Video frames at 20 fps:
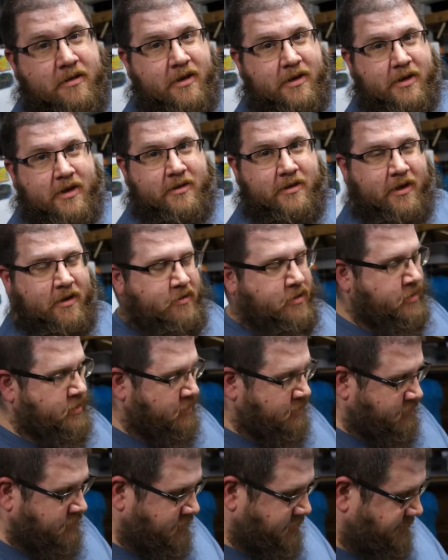I get that
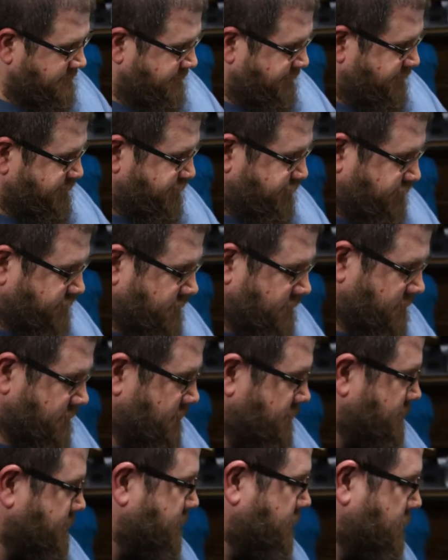right? Yeah.
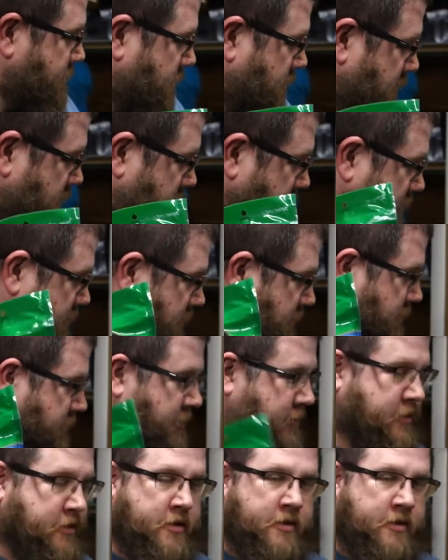So good.